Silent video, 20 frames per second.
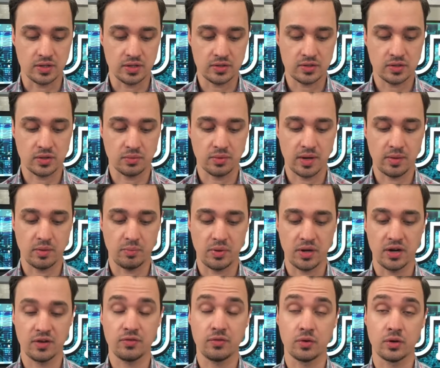this the right
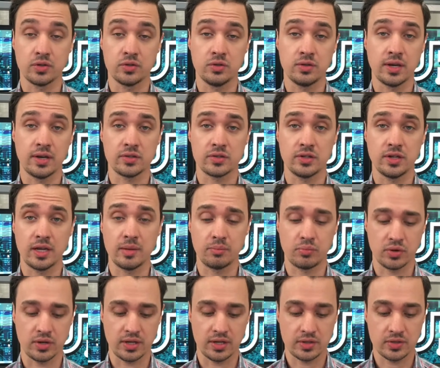repair for a 2008
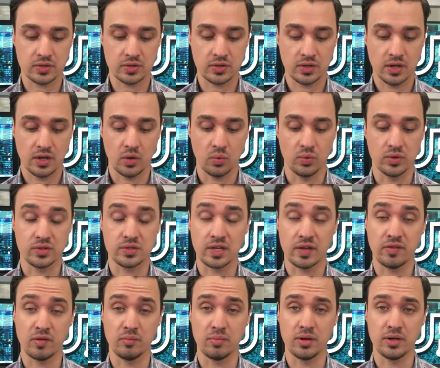Prius with
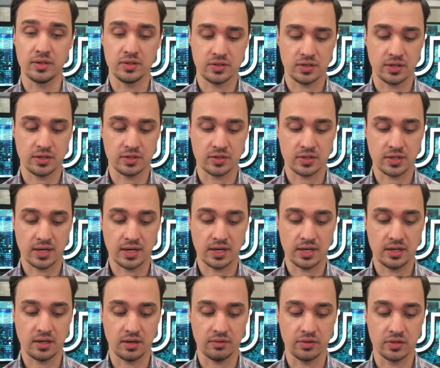7 buttons on the
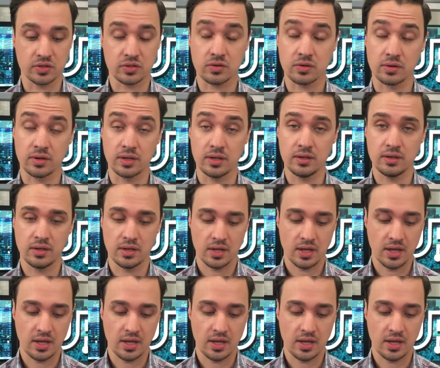side of the screen?